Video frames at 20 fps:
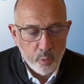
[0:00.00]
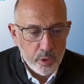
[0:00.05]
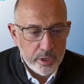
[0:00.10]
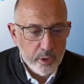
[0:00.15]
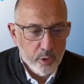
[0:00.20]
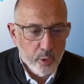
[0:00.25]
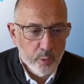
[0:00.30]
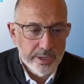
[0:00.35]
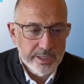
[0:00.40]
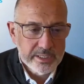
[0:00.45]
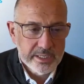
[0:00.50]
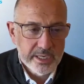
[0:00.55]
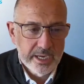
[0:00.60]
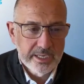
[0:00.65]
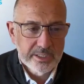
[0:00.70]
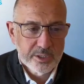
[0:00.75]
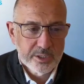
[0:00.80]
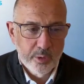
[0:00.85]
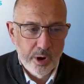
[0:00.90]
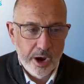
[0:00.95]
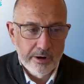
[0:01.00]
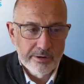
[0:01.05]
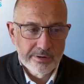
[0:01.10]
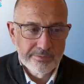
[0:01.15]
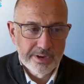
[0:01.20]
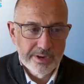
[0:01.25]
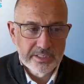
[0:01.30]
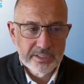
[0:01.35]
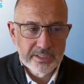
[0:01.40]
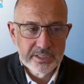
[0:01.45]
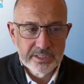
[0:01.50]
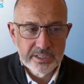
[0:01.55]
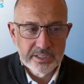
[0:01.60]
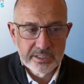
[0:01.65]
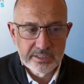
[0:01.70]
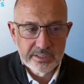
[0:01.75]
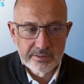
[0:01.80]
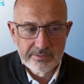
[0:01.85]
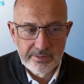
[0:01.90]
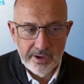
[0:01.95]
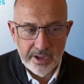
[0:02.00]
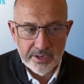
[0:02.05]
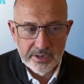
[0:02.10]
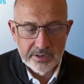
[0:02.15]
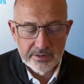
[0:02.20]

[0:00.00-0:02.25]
always say to our investors as a fund